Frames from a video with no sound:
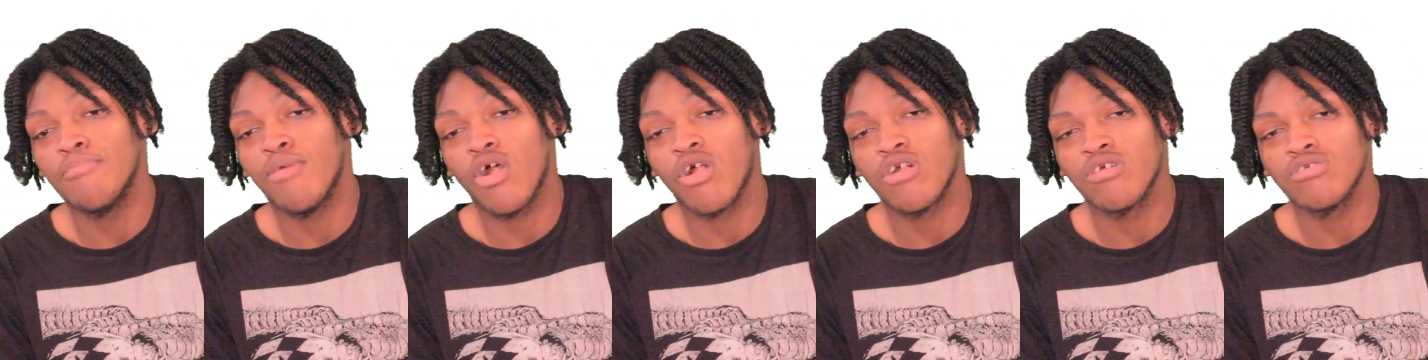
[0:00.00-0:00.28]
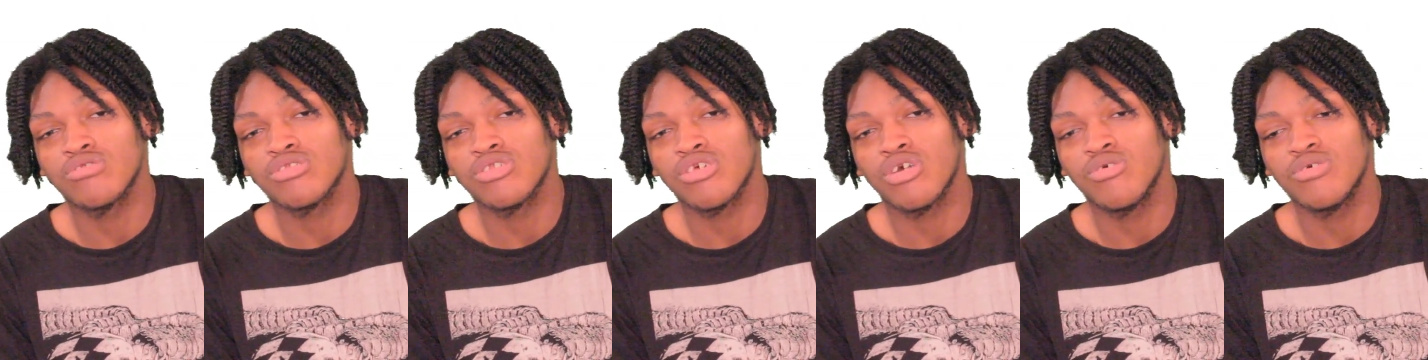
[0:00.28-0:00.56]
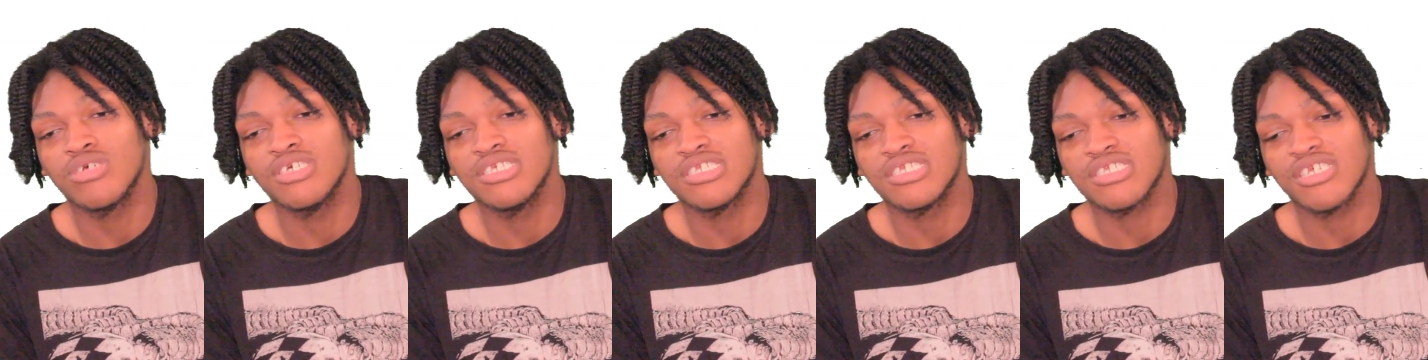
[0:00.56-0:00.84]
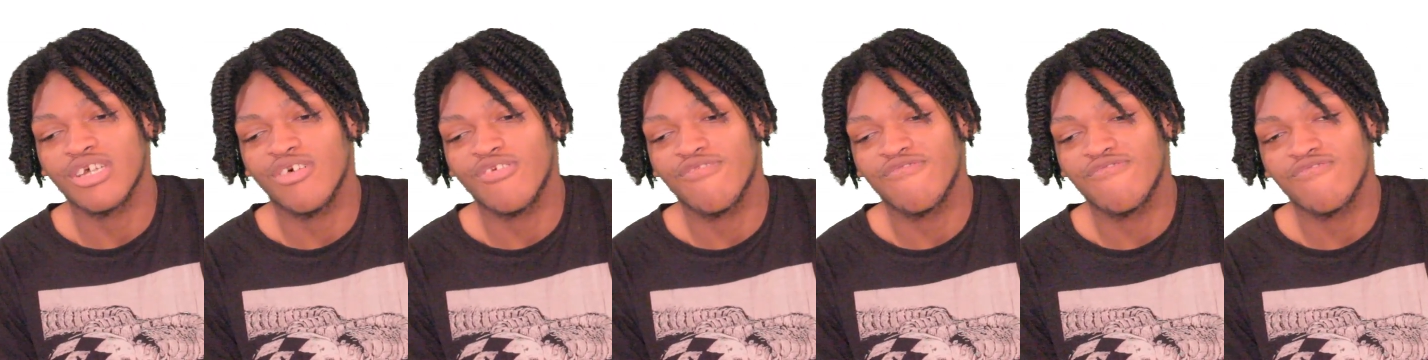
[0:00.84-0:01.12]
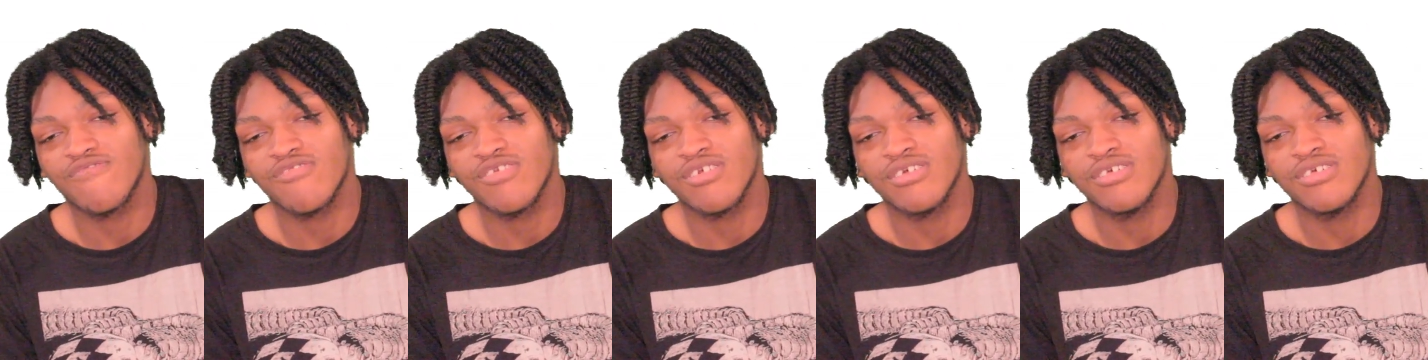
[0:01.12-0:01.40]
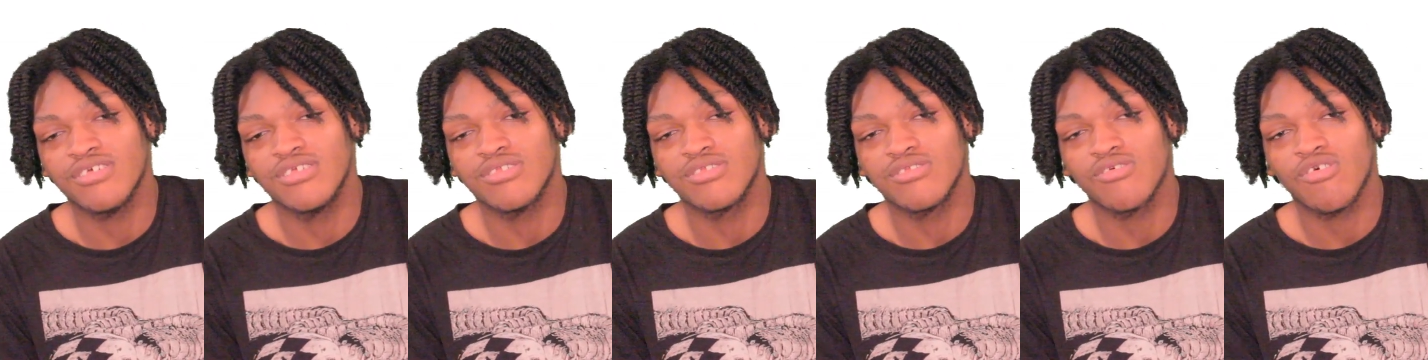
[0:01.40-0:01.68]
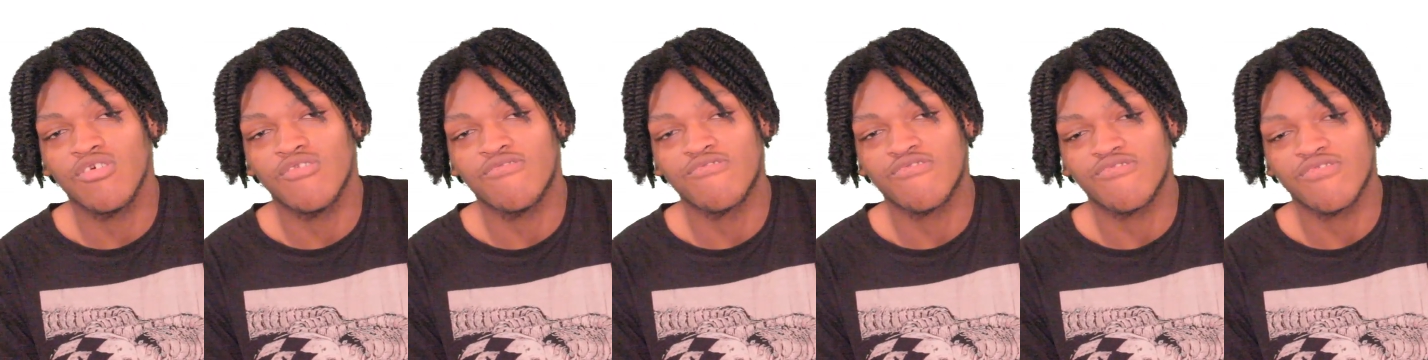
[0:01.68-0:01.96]
Boruto himself is
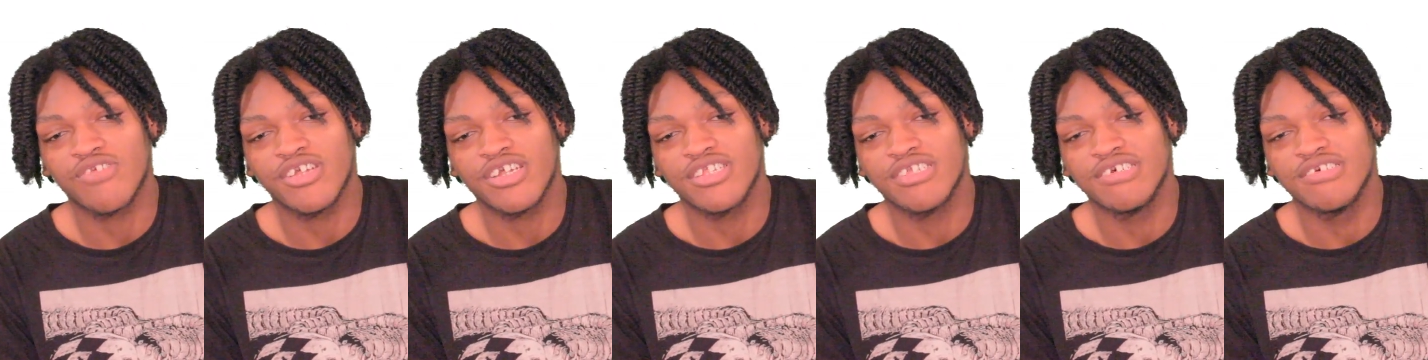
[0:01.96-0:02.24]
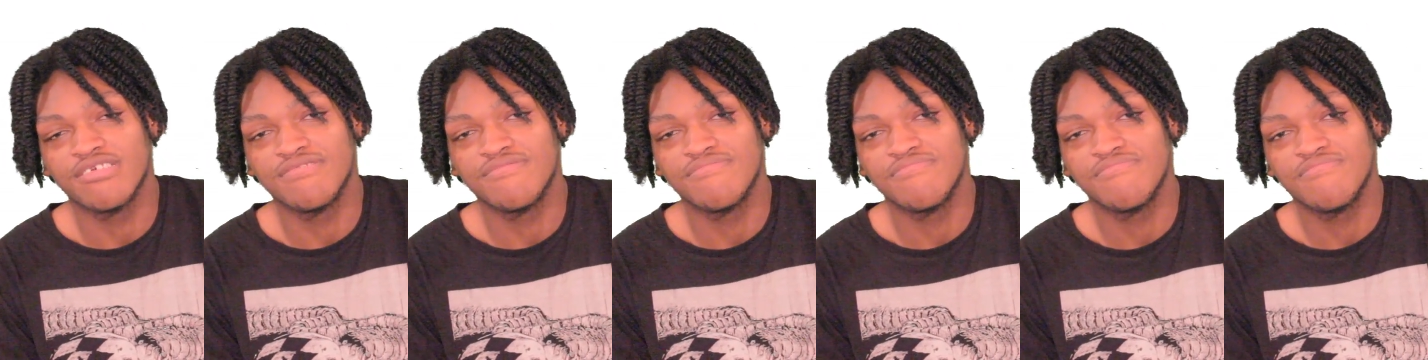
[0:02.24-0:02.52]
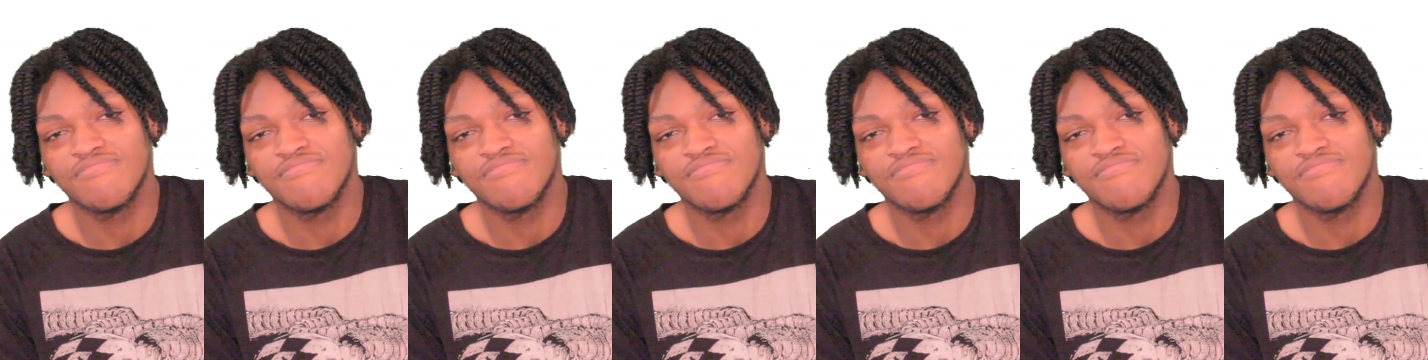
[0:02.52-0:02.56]
overrated.